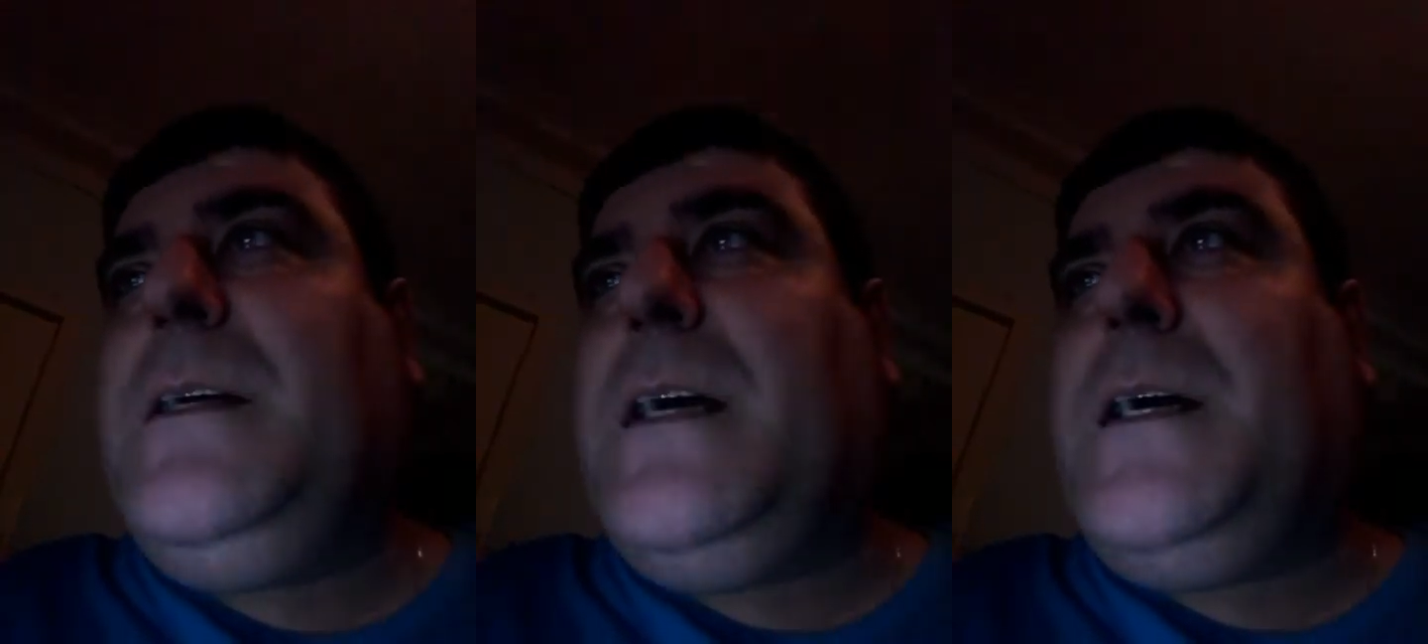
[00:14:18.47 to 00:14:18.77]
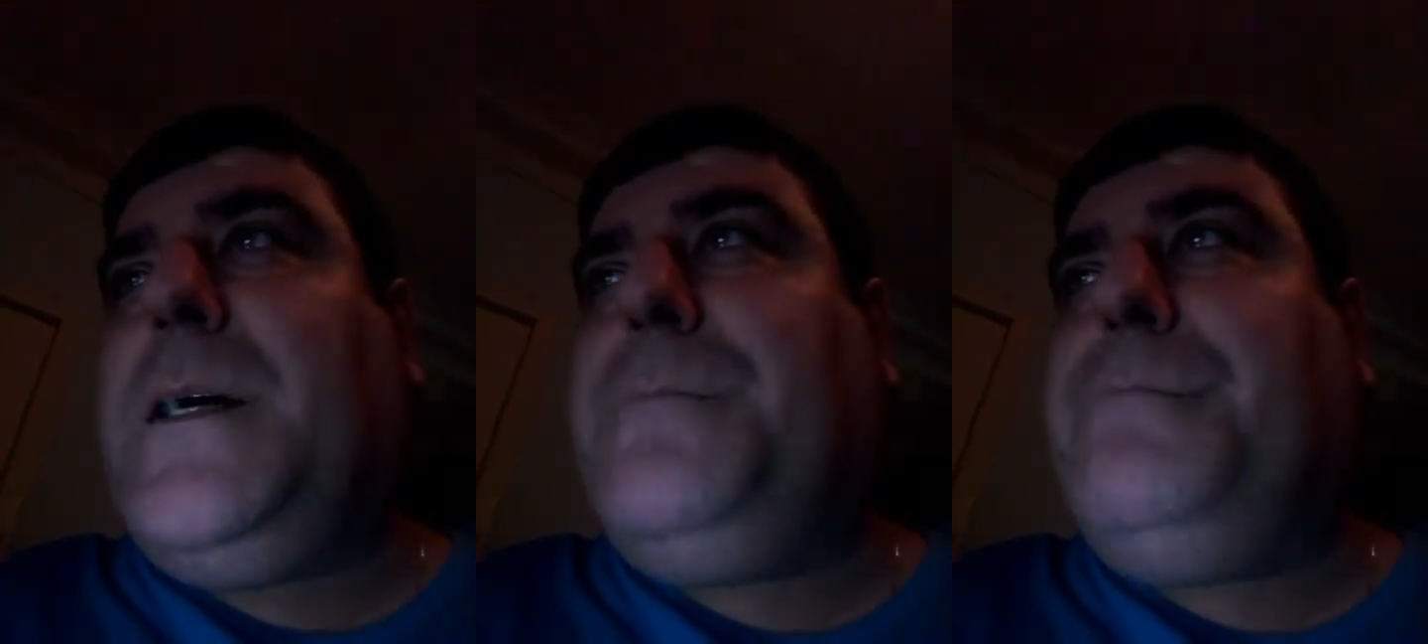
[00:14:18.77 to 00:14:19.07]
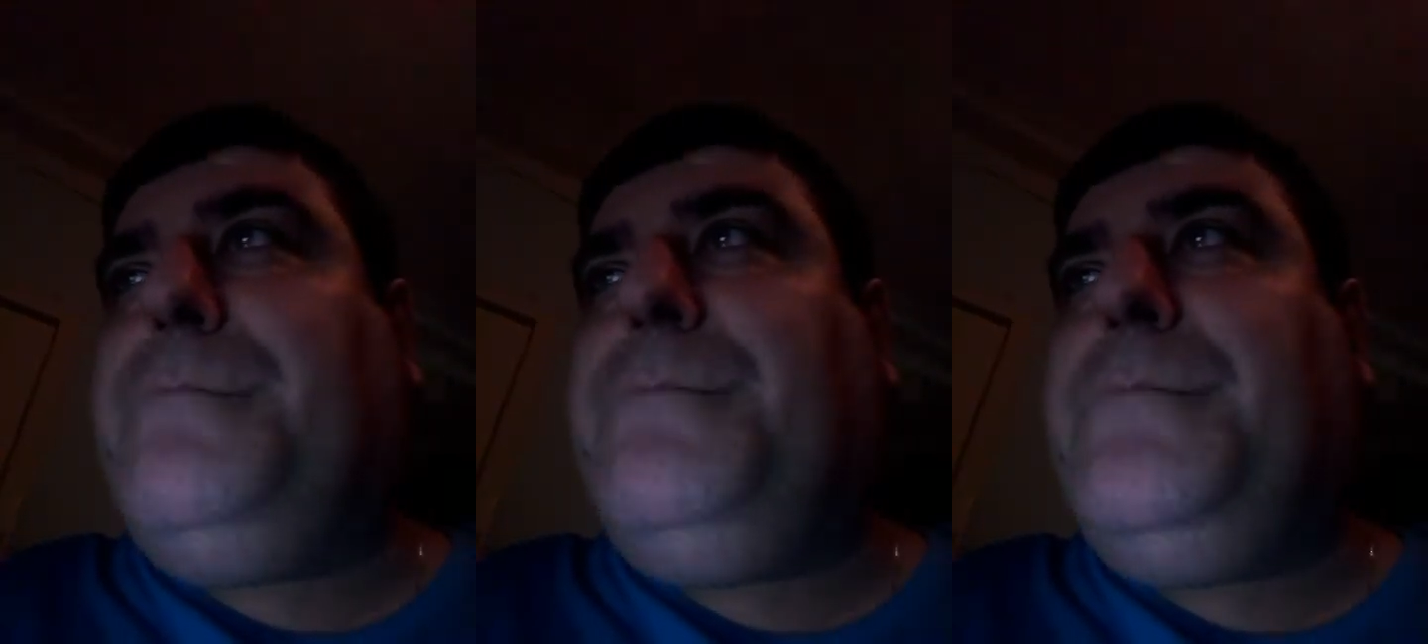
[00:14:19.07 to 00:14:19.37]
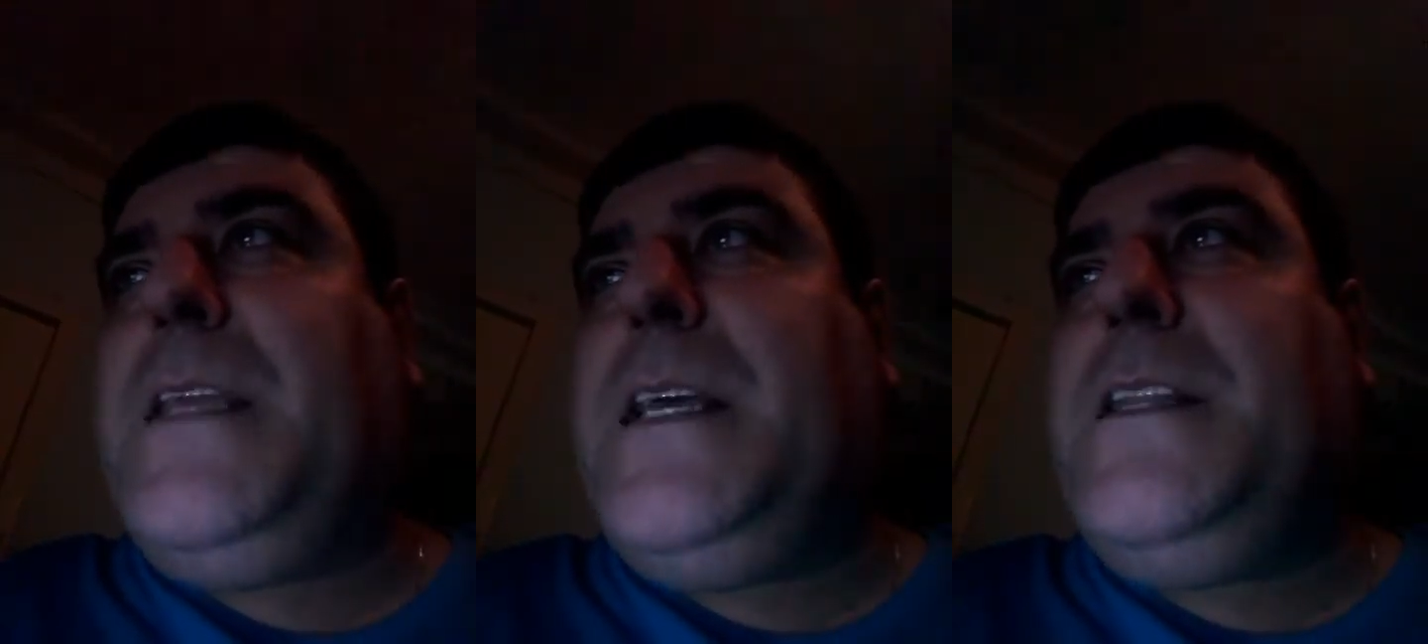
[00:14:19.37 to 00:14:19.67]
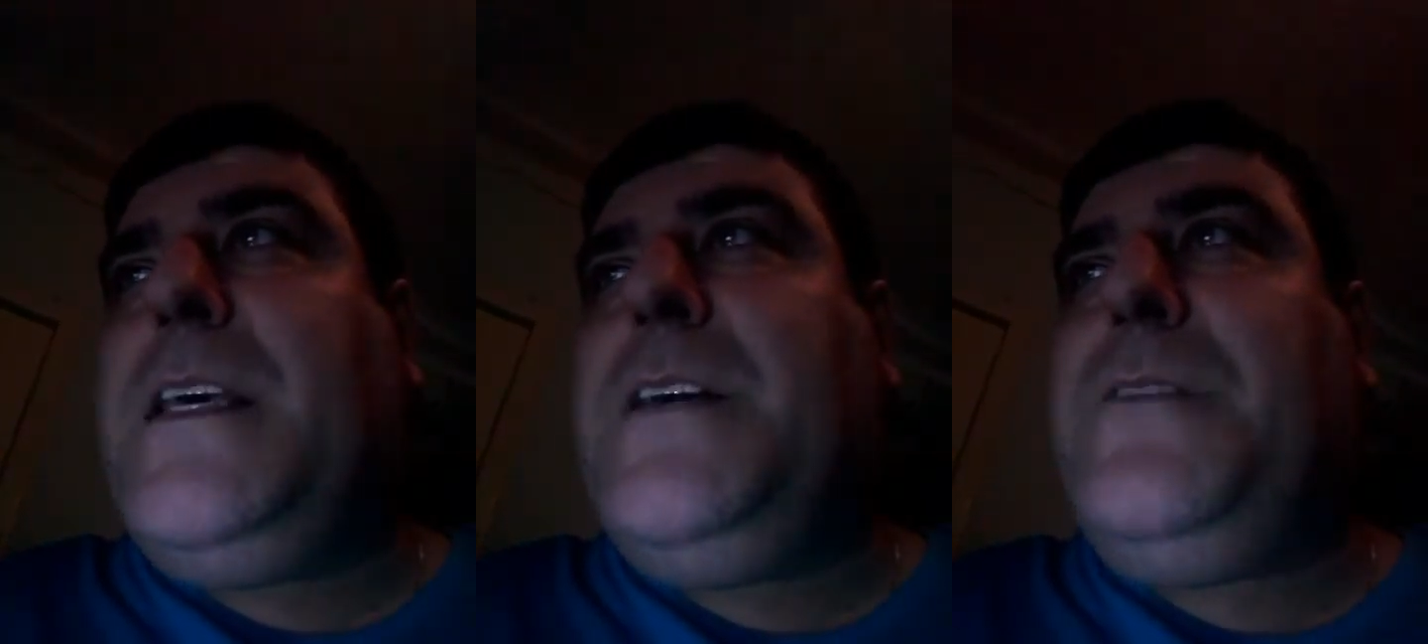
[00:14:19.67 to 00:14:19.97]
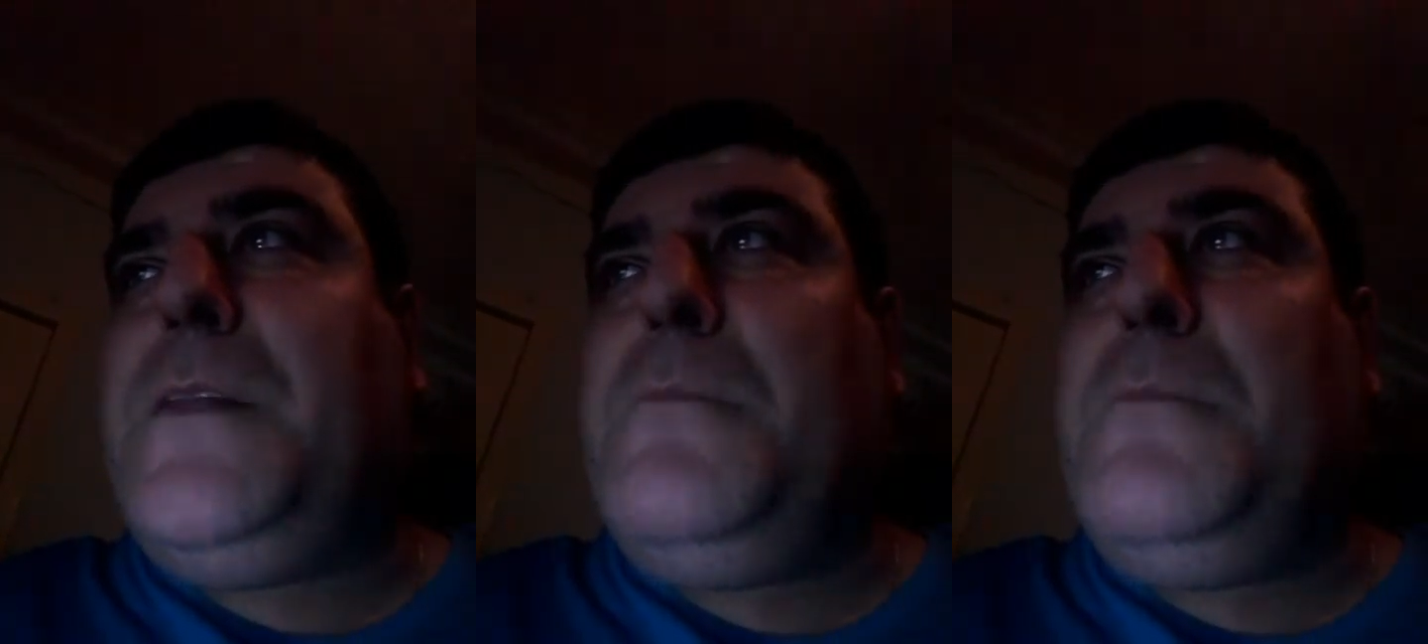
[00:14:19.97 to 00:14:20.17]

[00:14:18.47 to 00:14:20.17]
and even the